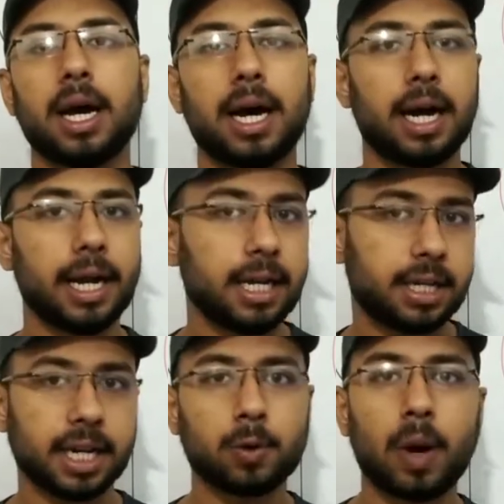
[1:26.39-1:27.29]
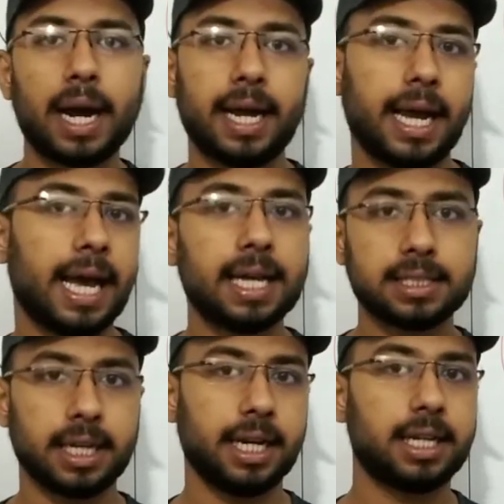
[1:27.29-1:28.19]

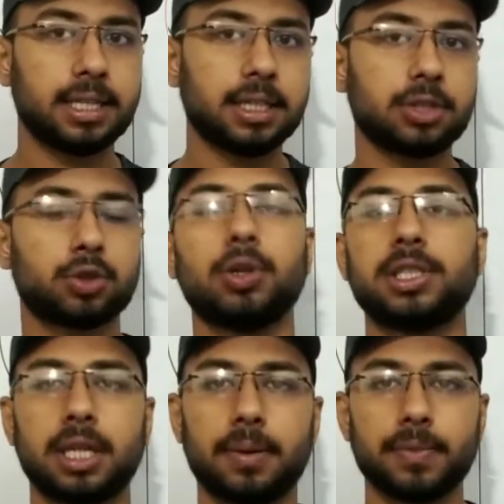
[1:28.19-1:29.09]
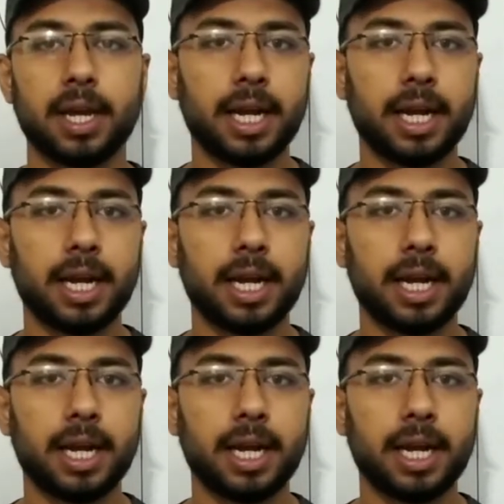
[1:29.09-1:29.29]
it is a soldier.